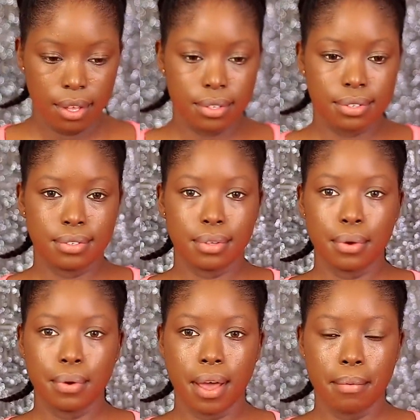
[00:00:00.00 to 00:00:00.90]

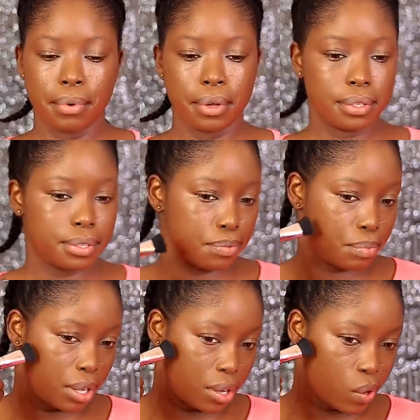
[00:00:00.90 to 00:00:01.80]
So I'm going to
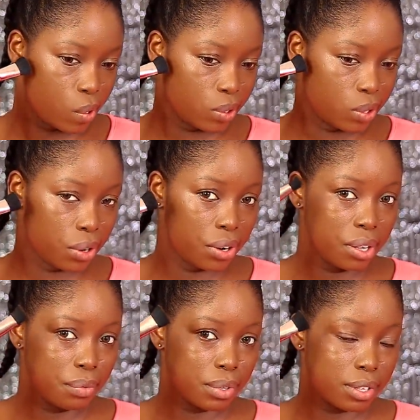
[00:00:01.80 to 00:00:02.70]
be
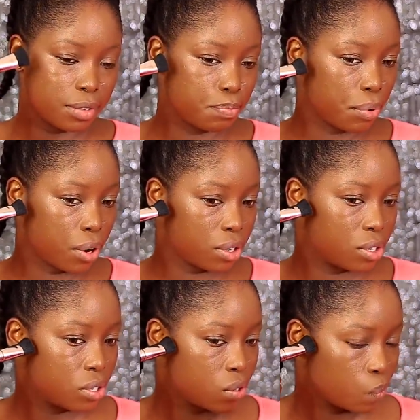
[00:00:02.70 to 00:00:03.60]
contouring with this
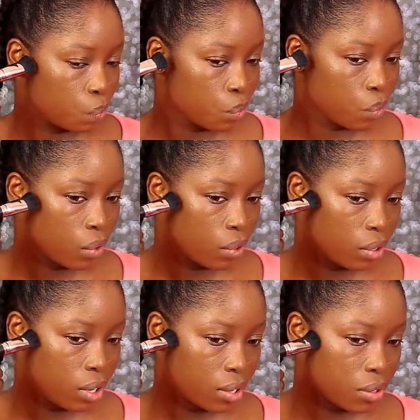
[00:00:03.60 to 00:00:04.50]
brush.
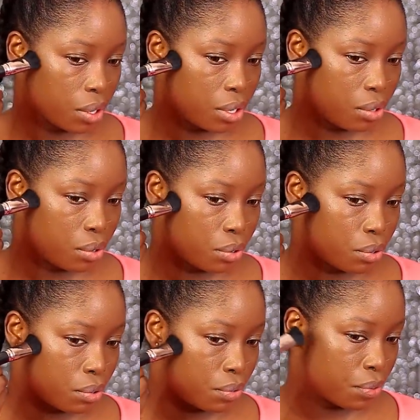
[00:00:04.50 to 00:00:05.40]
You guys already
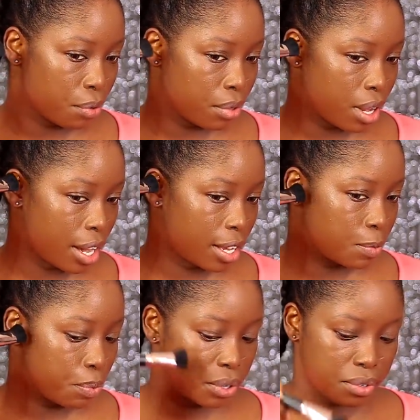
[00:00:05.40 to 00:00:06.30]
know, from the
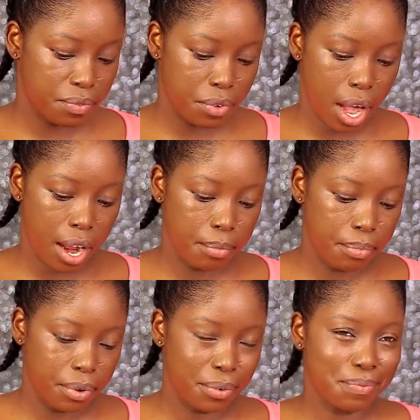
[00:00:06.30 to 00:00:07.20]
highest point of
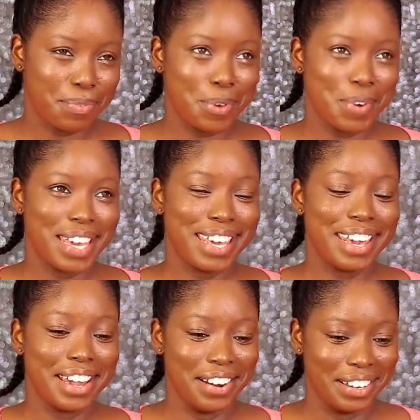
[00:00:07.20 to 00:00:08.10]
your
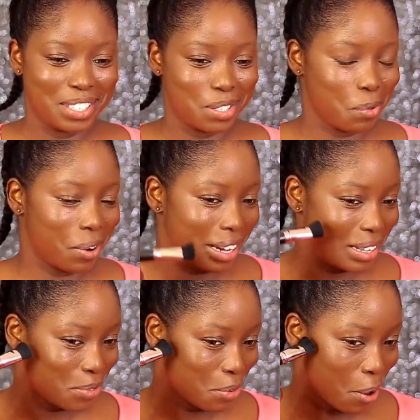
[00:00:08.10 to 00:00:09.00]
ears. What
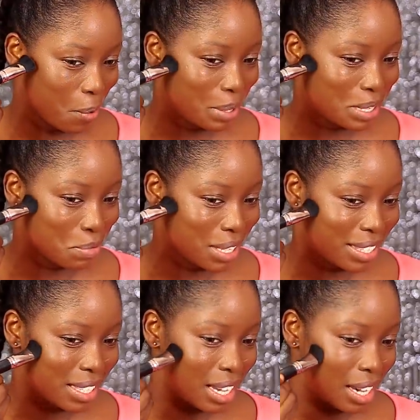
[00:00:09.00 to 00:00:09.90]
is wrong with me
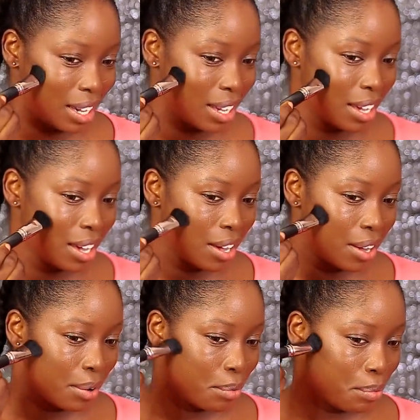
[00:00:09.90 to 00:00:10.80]
today?
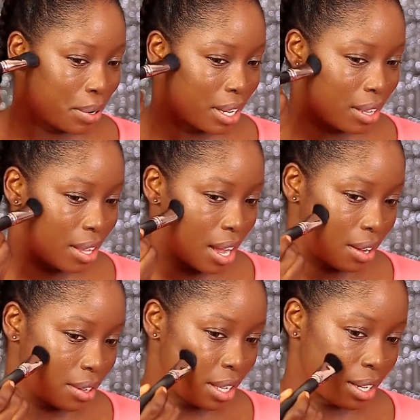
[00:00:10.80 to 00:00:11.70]
Bring it
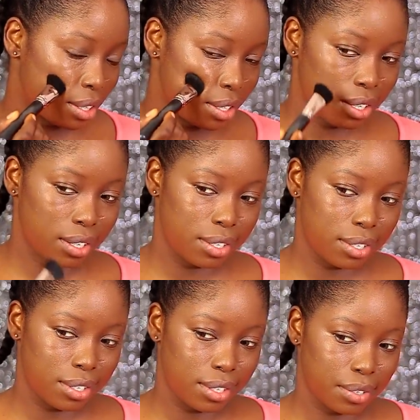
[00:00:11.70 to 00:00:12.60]
down like
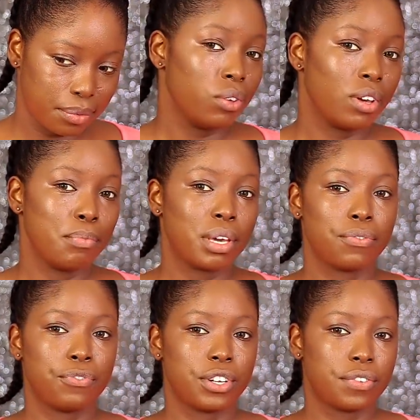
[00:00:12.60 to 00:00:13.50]
this. You can make a
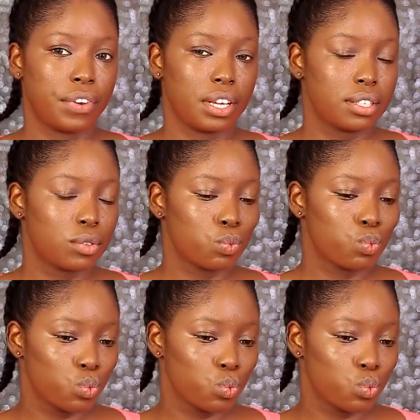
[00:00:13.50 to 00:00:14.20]
fish face.